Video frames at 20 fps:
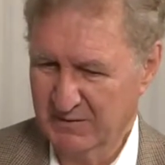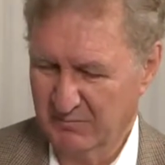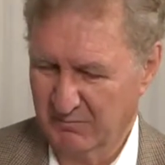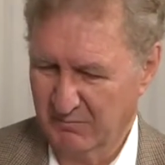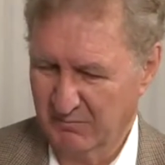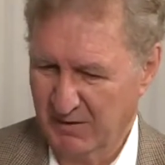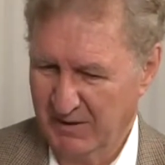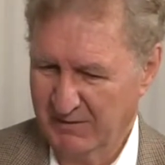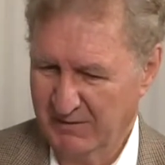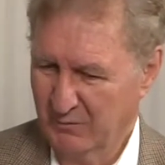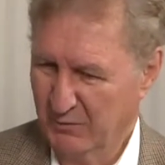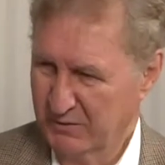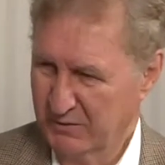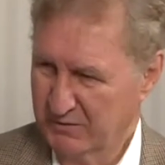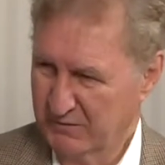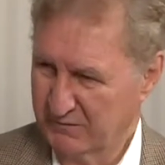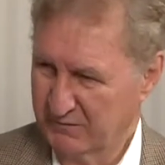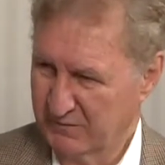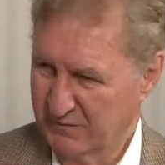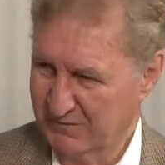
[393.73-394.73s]
mine
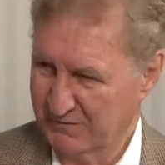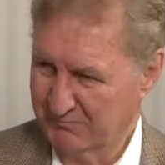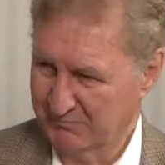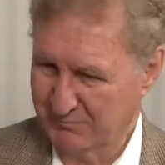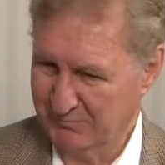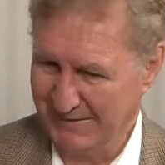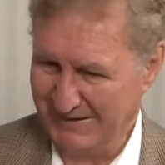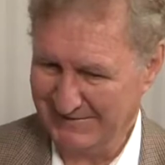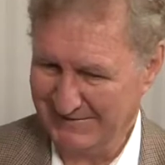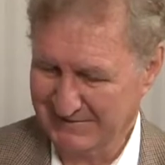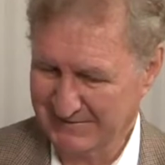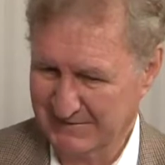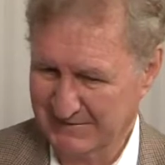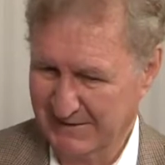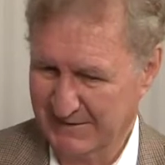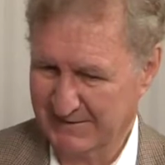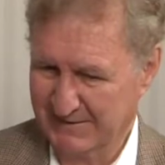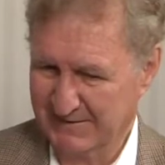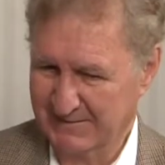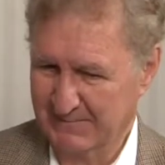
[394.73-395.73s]
workers in a bus
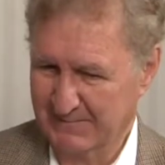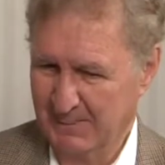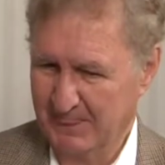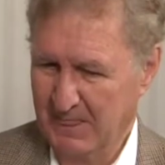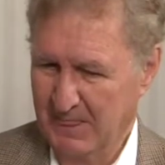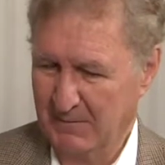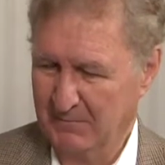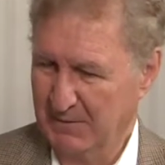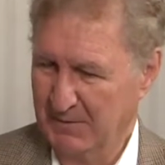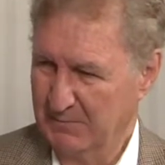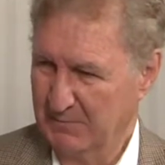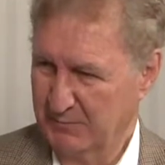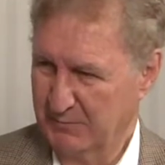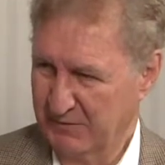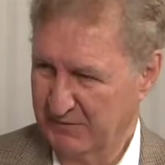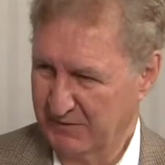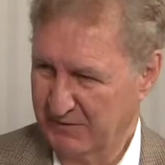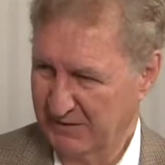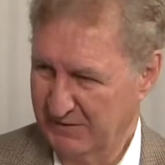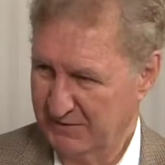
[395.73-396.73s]
and people
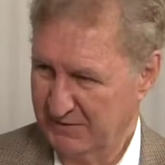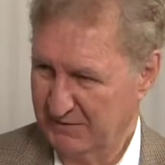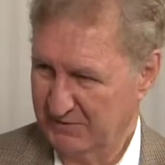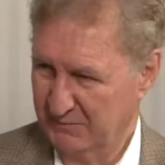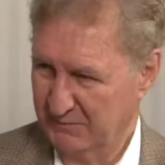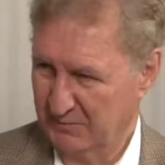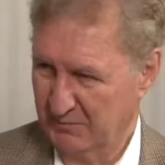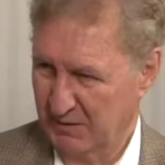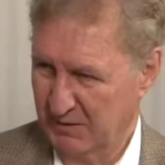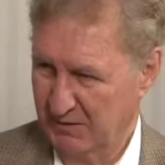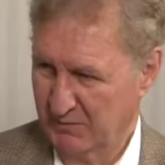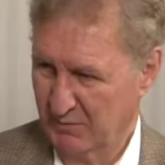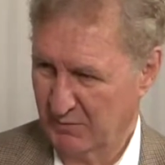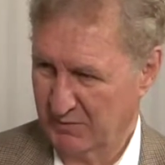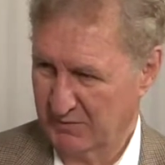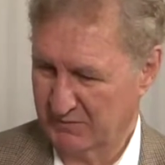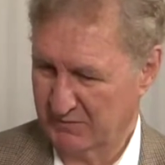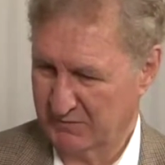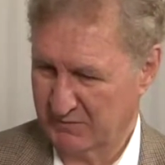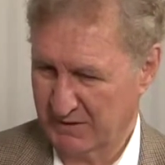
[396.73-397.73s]
pretending to be mine
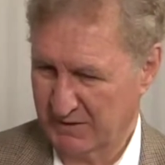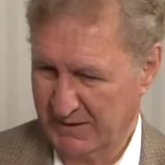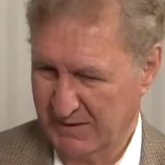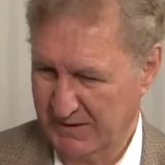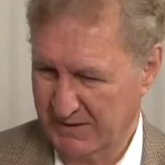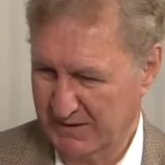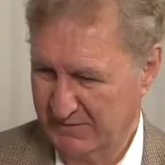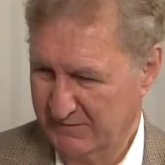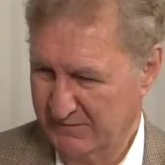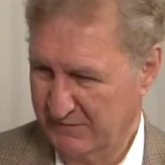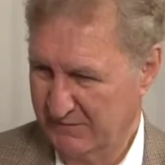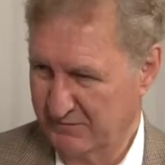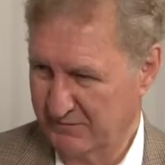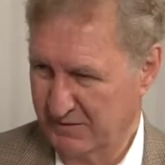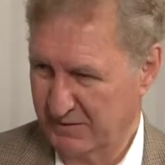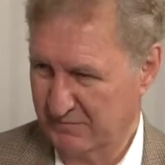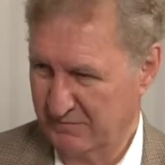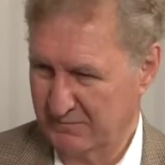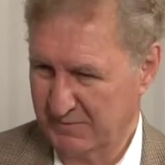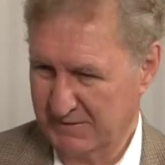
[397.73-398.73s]
workers enter
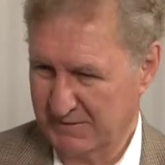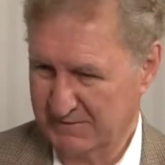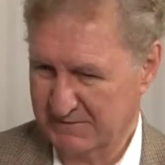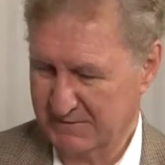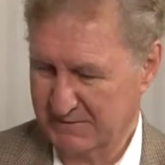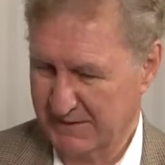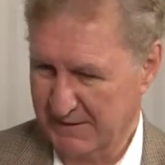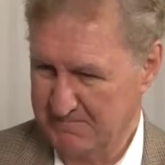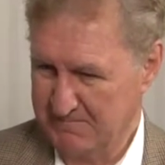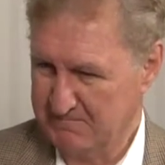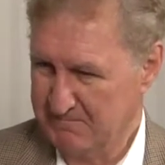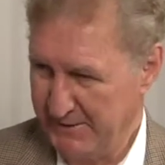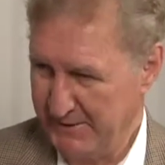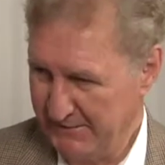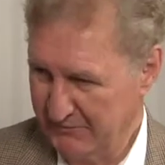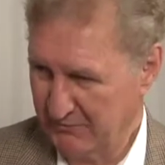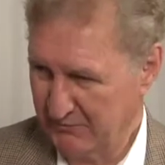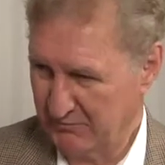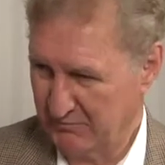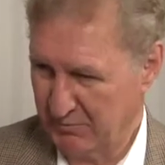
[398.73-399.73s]
into that bus and they
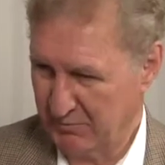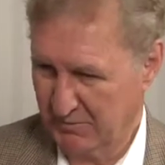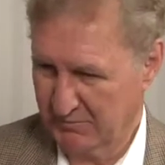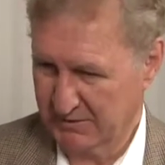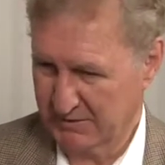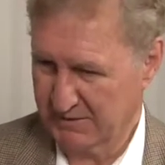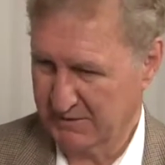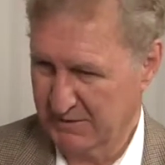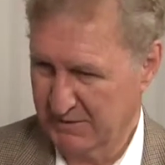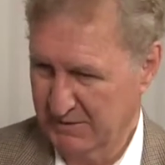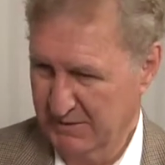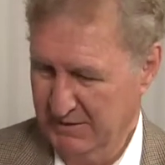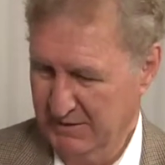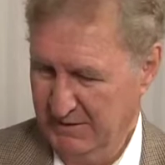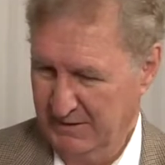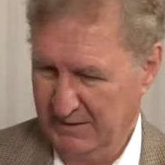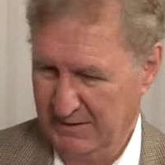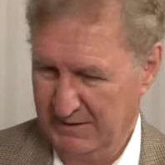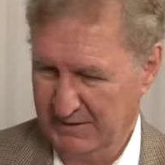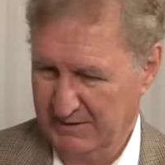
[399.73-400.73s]
petrol bomb it.
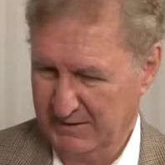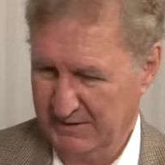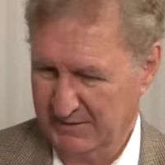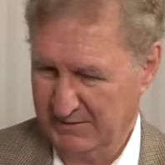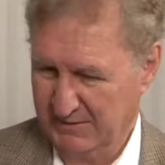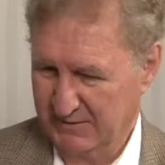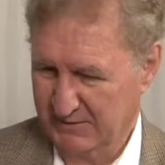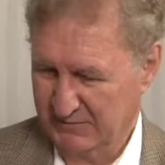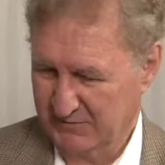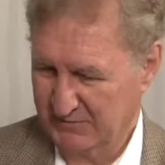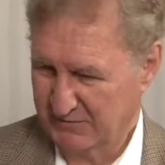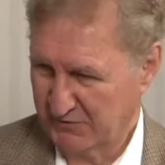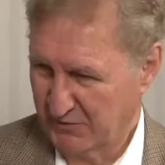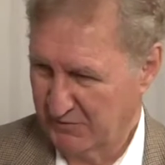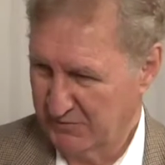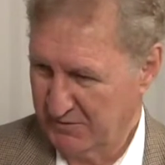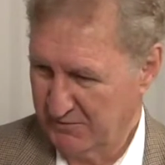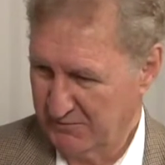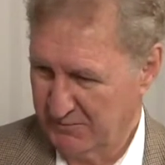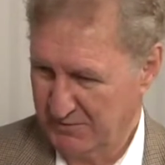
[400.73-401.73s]
And you know,
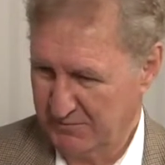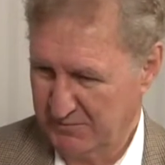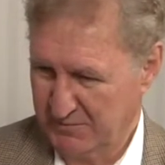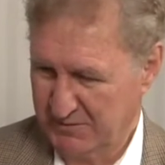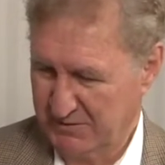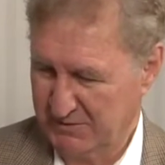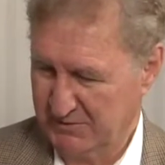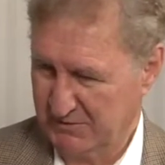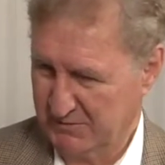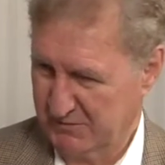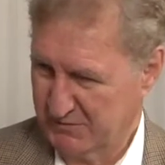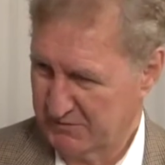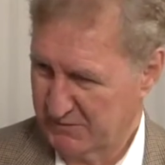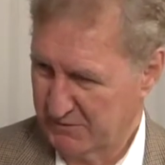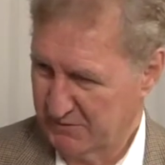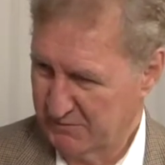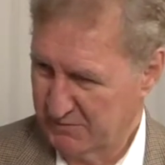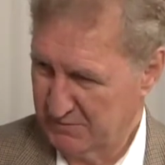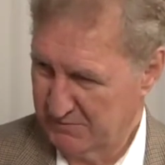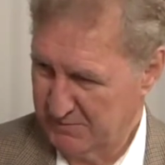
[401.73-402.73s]
so many people injured,
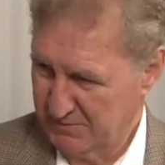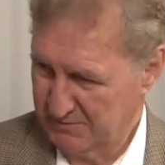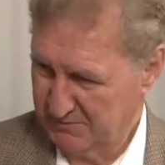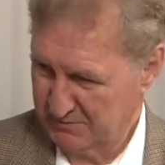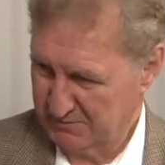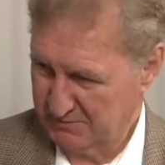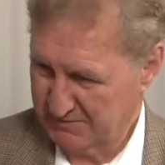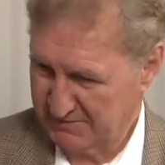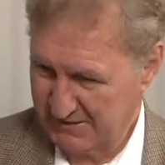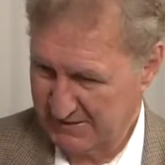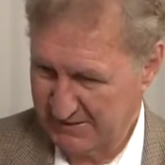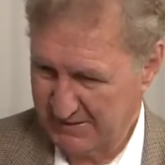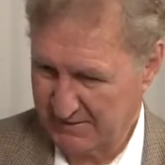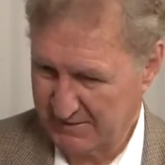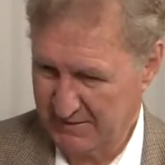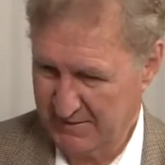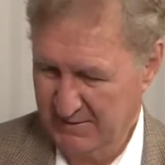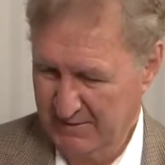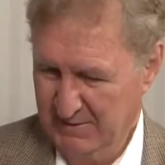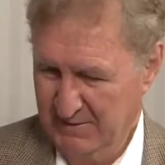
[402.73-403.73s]
so many people
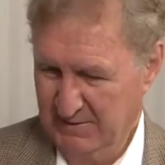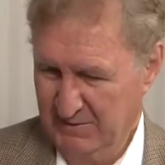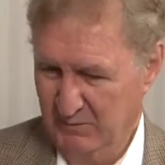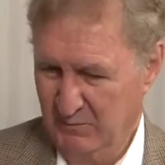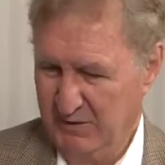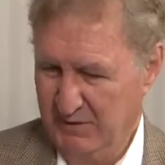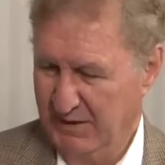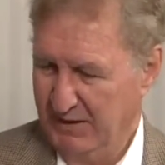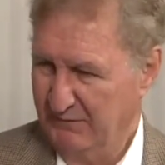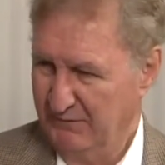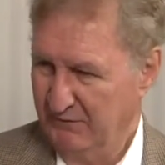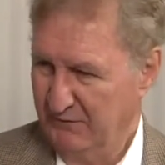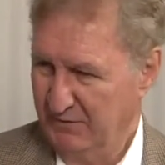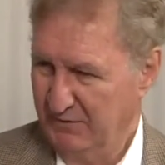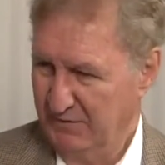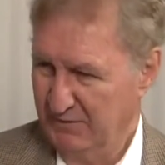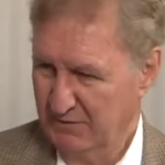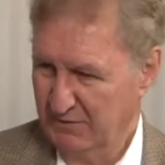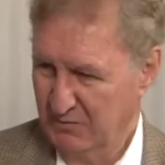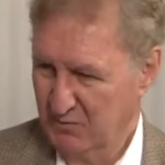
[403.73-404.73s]
dead. We have
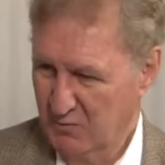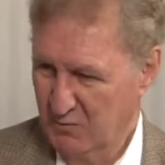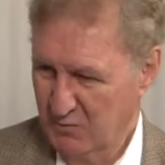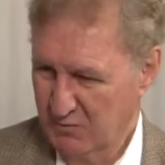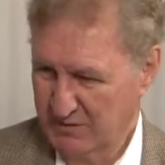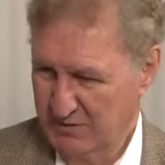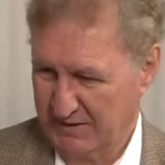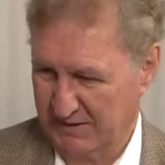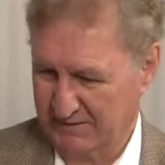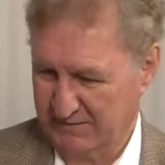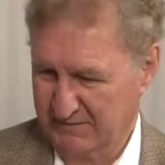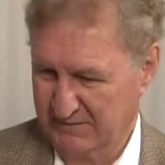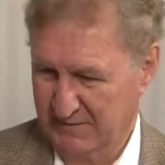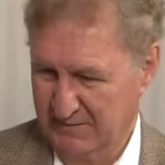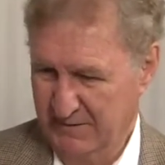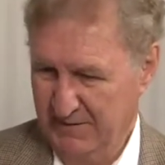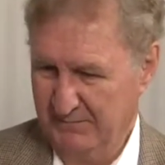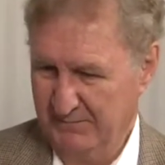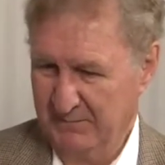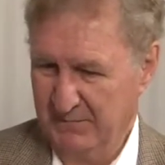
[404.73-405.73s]
seen the court case.
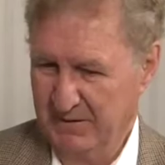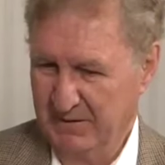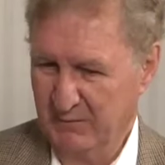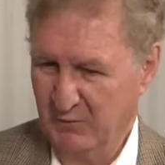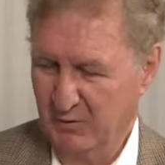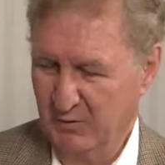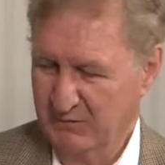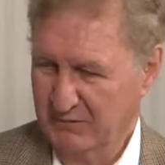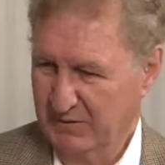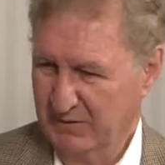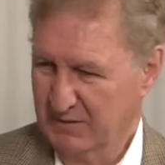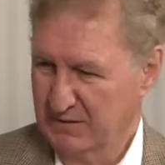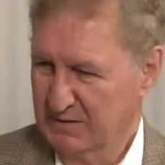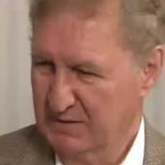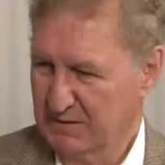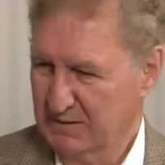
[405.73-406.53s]
There was a